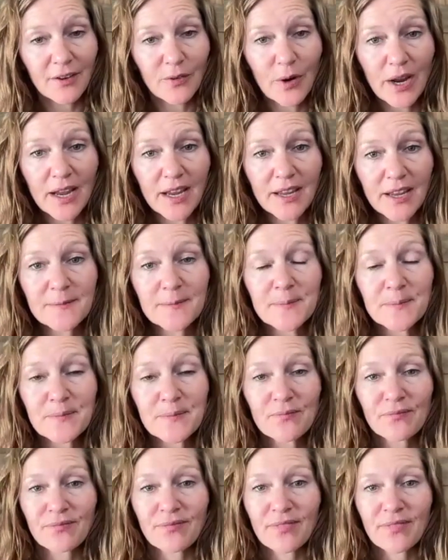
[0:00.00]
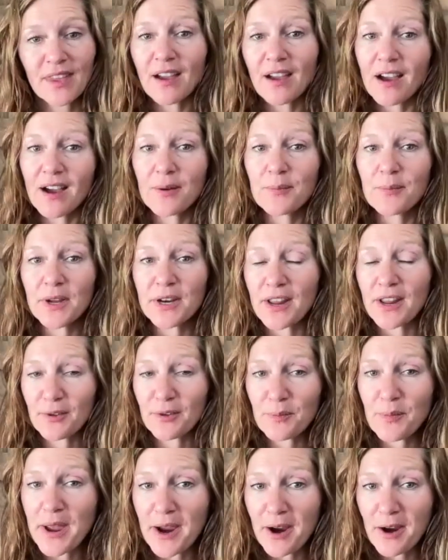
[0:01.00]
All right.
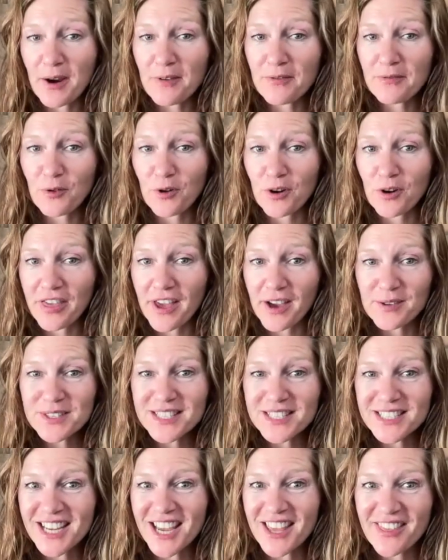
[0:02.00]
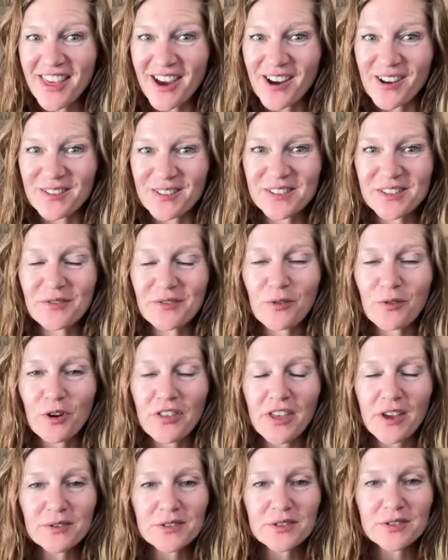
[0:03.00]
Another pair, fourth house and 10th house. The
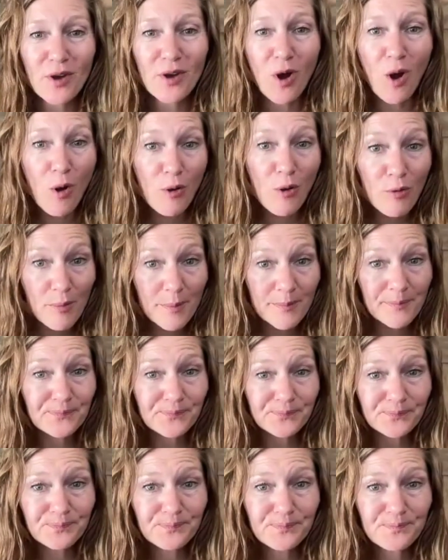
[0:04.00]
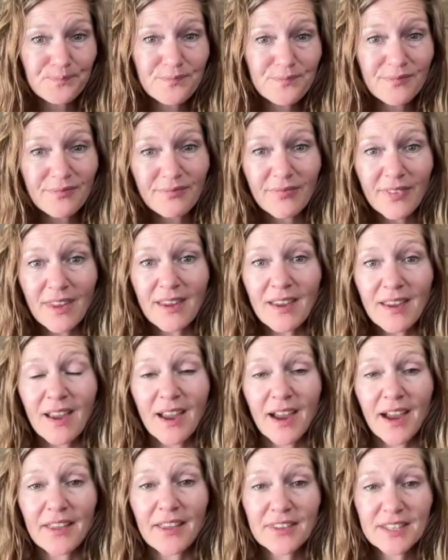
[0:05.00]
fourth house is home
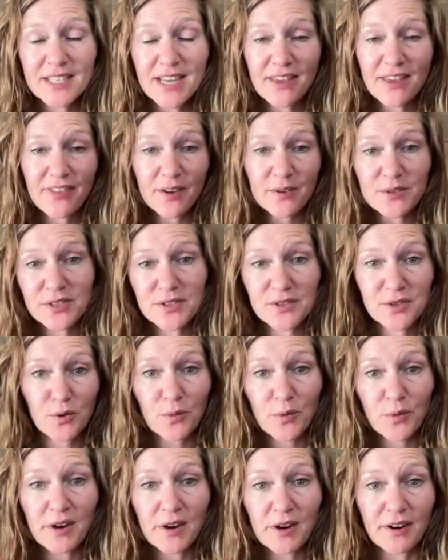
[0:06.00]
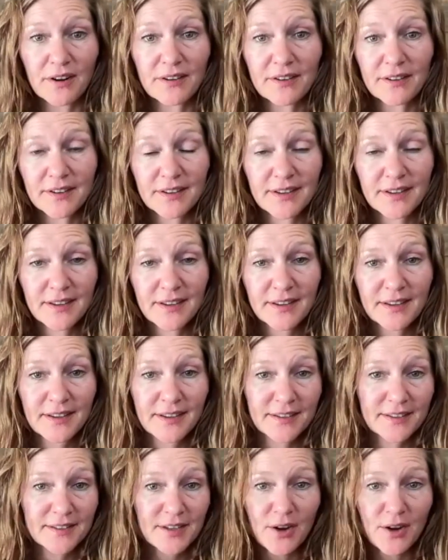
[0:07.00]
and the 10th house is career.
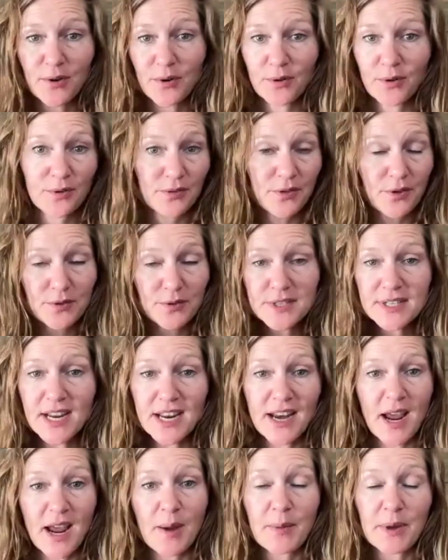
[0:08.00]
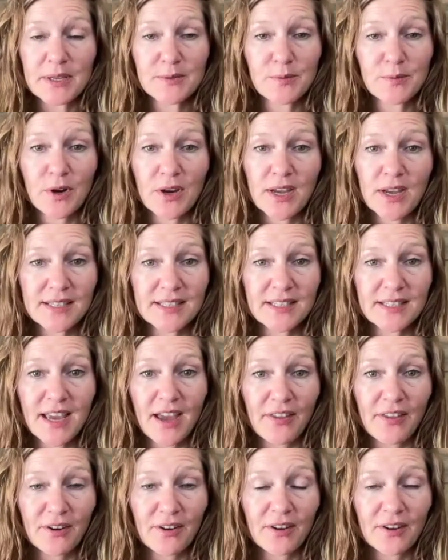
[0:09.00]
So those dynamics working
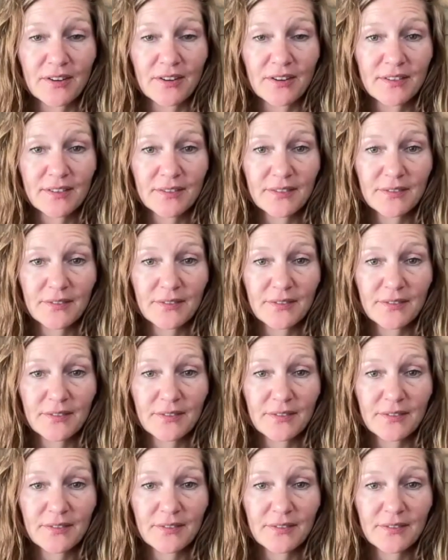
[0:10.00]
together.